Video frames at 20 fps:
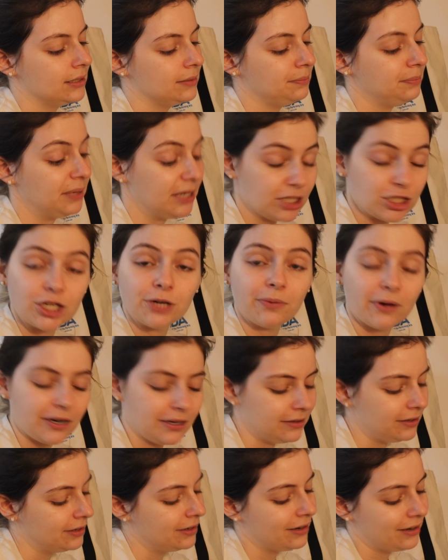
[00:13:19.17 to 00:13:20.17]
peachy
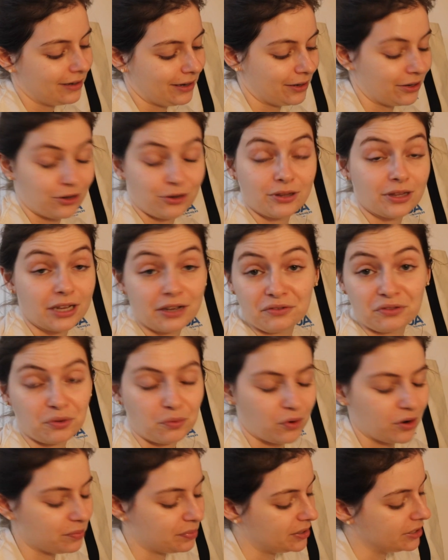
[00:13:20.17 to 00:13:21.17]
one. I couldn't think of the
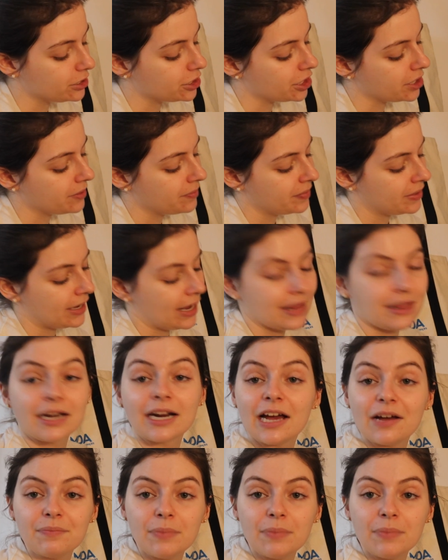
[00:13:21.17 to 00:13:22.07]
word peachy. And then I have